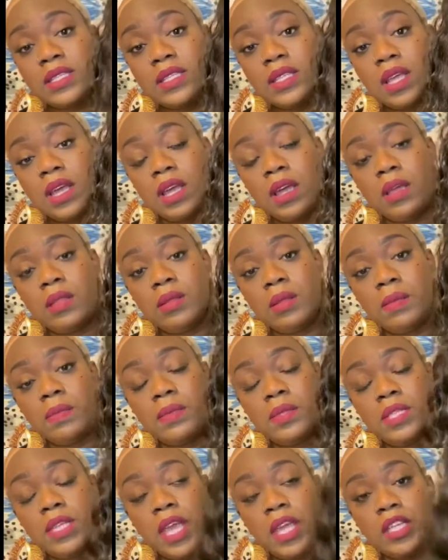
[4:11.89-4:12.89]
the
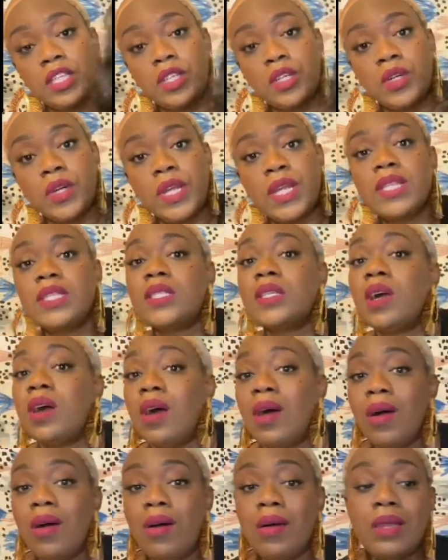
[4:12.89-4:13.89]
texture is
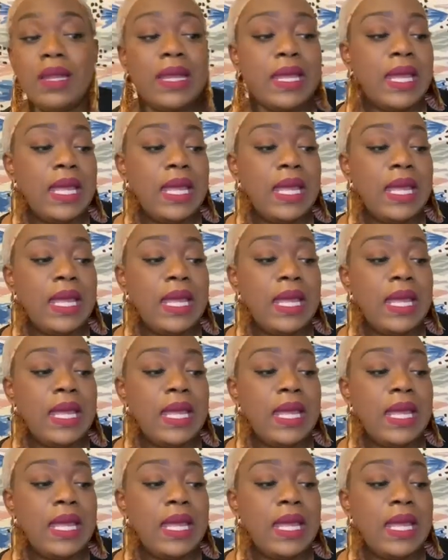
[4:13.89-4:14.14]
called